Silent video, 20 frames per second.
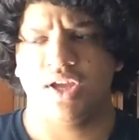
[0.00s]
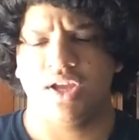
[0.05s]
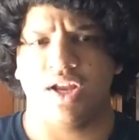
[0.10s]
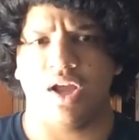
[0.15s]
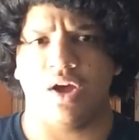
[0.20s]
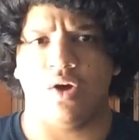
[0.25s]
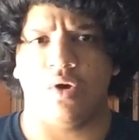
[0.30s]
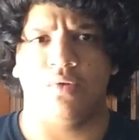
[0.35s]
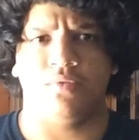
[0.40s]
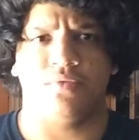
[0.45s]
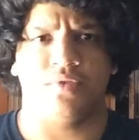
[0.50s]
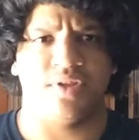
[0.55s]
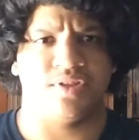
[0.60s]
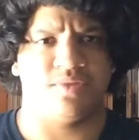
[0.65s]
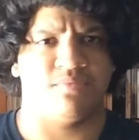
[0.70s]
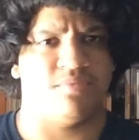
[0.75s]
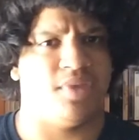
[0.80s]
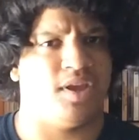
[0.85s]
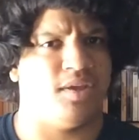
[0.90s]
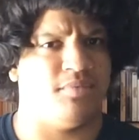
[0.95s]
Now, hopefully,
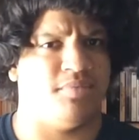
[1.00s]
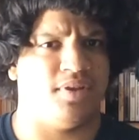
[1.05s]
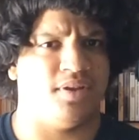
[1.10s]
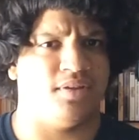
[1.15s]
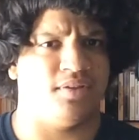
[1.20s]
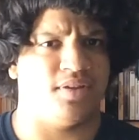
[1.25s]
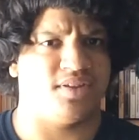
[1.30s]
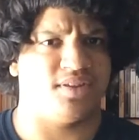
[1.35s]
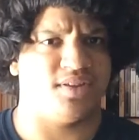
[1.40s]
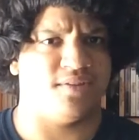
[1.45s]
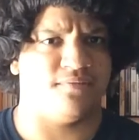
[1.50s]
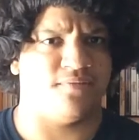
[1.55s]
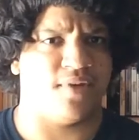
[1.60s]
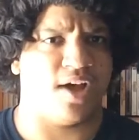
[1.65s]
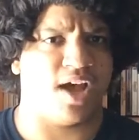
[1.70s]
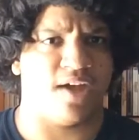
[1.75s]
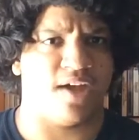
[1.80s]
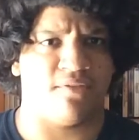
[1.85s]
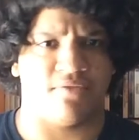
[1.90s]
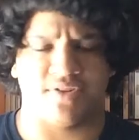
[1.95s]
this may be less than
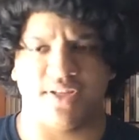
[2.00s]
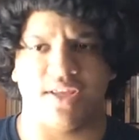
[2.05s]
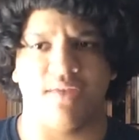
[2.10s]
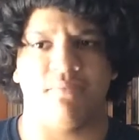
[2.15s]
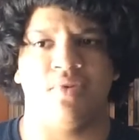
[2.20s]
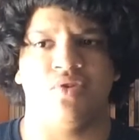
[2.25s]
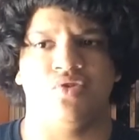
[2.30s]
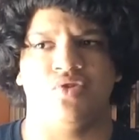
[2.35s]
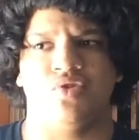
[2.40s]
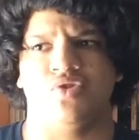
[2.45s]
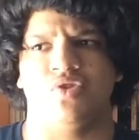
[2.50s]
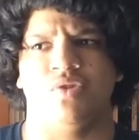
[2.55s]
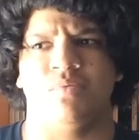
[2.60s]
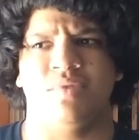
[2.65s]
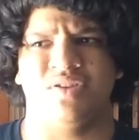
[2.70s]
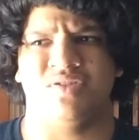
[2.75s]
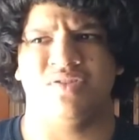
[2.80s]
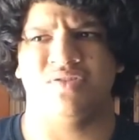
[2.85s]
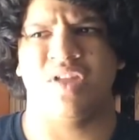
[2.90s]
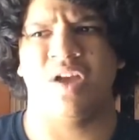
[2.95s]
5 or 10 minutes or so,
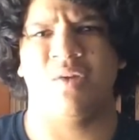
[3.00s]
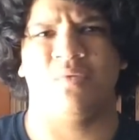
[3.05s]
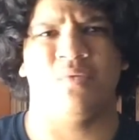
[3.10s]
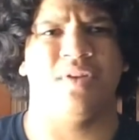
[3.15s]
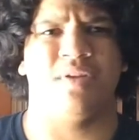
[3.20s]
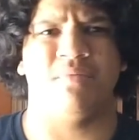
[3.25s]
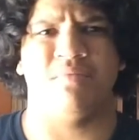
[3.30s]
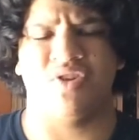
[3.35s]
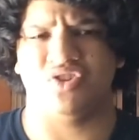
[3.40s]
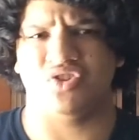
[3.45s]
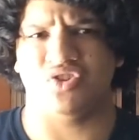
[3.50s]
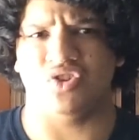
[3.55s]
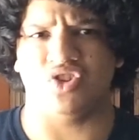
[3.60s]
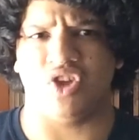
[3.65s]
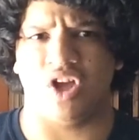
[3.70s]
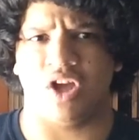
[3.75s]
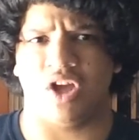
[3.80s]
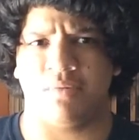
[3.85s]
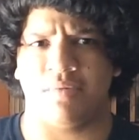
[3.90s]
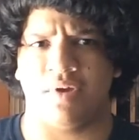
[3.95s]
because it's not really much to
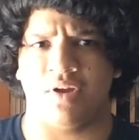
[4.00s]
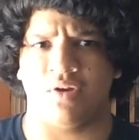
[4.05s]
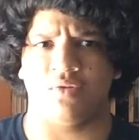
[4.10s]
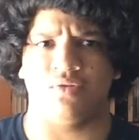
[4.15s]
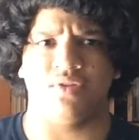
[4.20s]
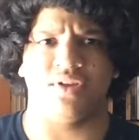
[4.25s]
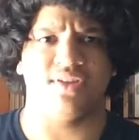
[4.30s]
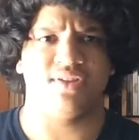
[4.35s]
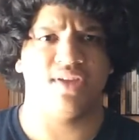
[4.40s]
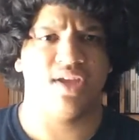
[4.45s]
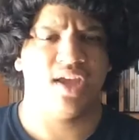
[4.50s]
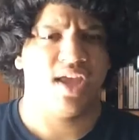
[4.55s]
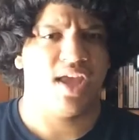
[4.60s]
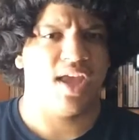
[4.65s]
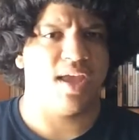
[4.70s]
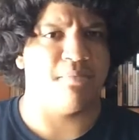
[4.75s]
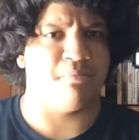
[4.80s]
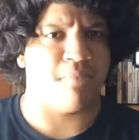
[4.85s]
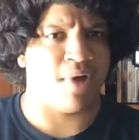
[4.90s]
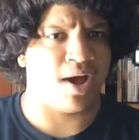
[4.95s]
talk about, or at least
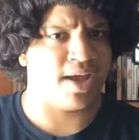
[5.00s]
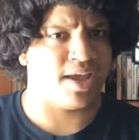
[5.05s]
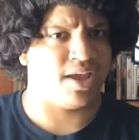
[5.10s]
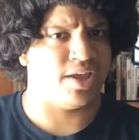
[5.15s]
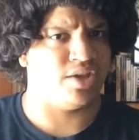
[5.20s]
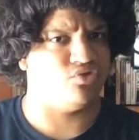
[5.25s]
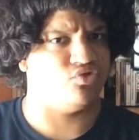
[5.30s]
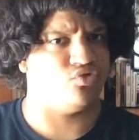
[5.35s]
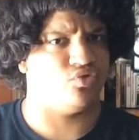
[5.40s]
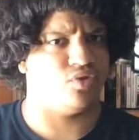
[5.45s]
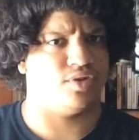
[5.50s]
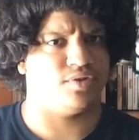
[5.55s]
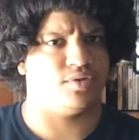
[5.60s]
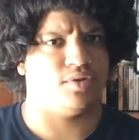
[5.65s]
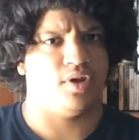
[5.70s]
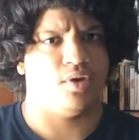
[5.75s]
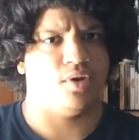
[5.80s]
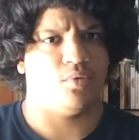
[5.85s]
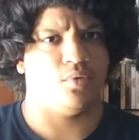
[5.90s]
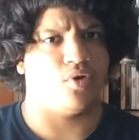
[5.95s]
in my interest
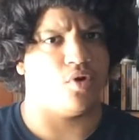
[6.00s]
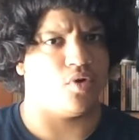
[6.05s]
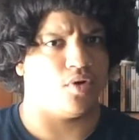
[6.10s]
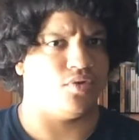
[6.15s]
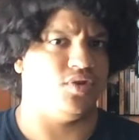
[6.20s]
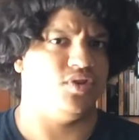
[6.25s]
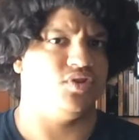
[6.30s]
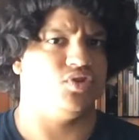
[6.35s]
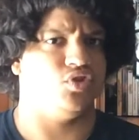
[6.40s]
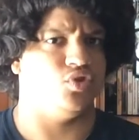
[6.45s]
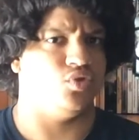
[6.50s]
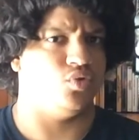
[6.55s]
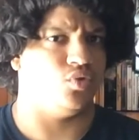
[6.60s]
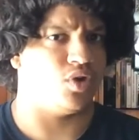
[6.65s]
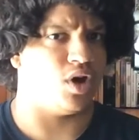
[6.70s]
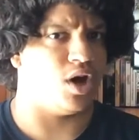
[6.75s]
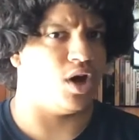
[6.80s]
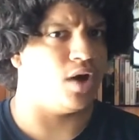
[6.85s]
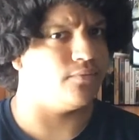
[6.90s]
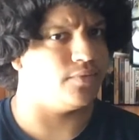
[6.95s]
regarding these two
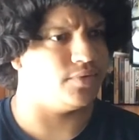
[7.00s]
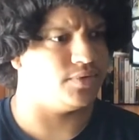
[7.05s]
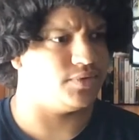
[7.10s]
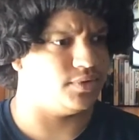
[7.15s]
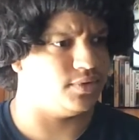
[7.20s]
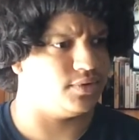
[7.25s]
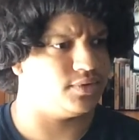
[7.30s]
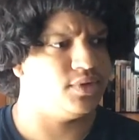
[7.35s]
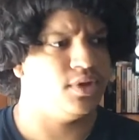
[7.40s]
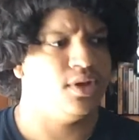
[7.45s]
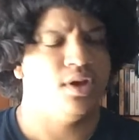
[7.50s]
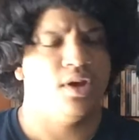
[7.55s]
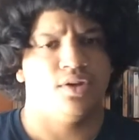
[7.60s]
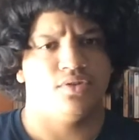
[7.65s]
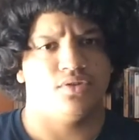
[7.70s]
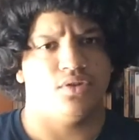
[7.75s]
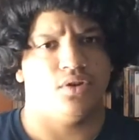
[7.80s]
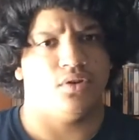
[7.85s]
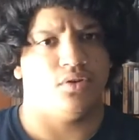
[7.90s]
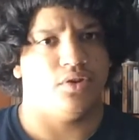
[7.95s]
conferences.
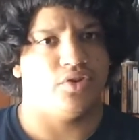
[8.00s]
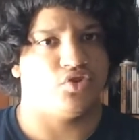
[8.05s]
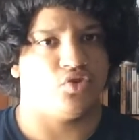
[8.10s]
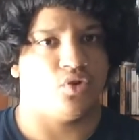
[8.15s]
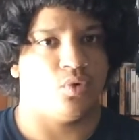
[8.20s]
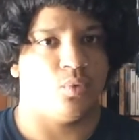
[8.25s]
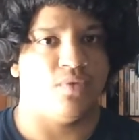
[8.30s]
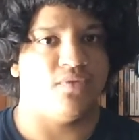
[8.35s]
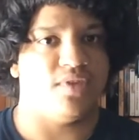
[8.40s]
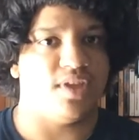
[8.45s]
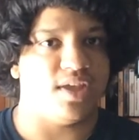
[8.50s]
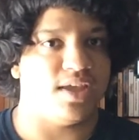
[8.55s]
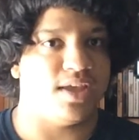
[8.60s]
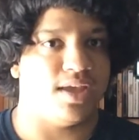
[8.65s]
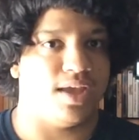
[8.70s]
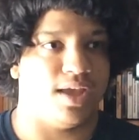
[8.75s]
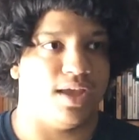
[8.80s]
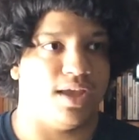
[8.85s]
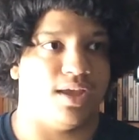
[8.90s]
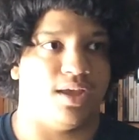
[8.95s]
So let's start with
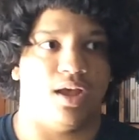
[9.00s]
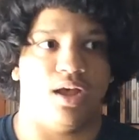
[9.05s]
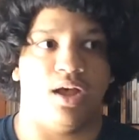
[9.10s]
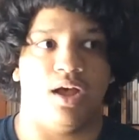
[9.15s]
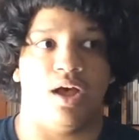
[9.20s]
EA.